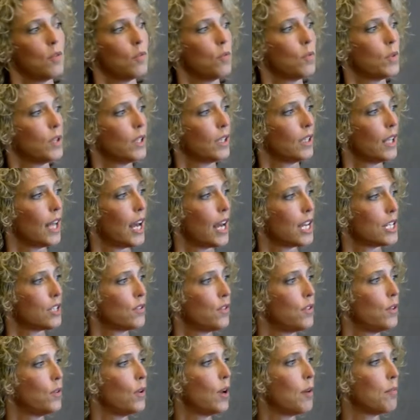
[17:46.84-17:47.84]
When the last
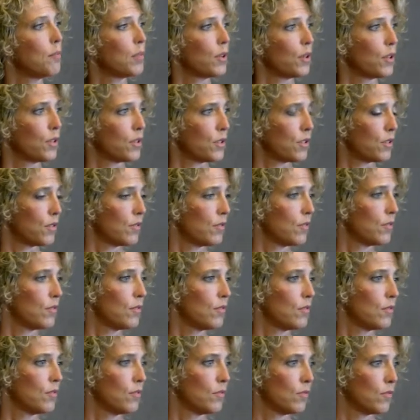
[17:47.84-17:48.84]
few embers
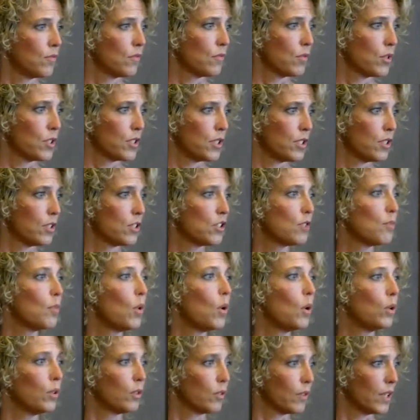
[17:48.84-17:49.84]
were still
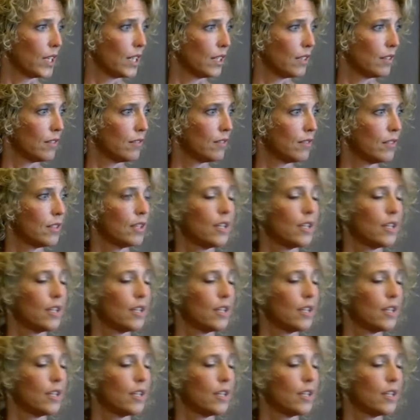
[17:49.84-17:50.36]
smoldering,